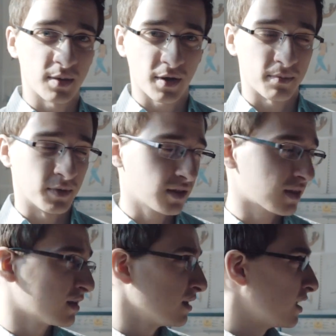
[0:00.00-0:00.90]
in about a
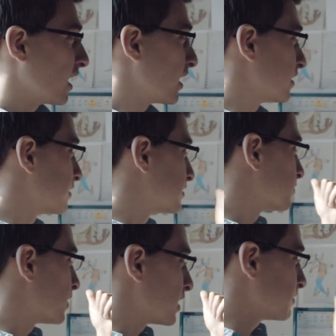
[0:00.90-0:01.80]
month. And
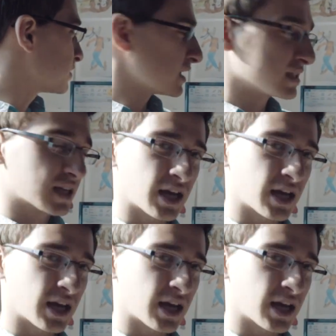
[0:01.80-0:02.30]
behind my desk